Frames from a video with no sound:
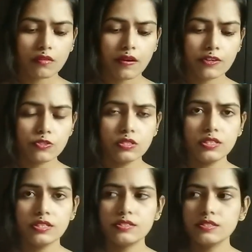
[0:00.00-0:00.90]
actually,
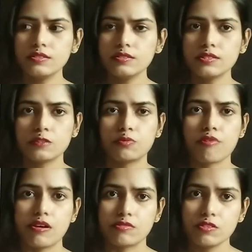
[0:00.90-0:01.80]
it's a little
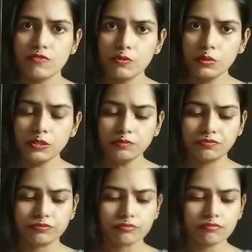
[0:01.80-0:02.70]
surprising for me.
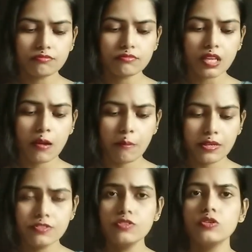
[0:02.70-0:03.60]

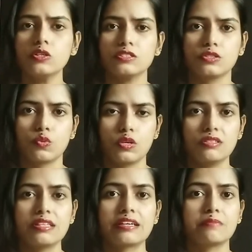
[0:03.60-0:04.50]
Mustard oil is the
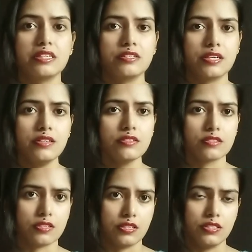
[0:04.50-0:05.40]
one that maintains the
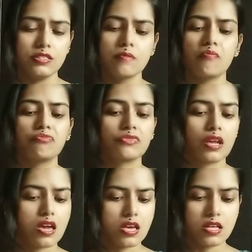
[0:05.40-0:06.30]
taste,
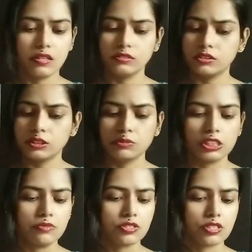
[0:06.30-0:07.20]
and
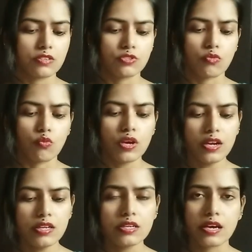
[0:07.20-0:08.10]
sometimes it gives a
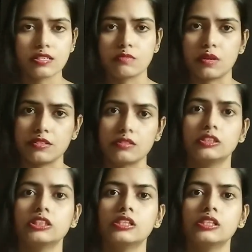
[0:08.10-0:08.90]
very nice and pleasant,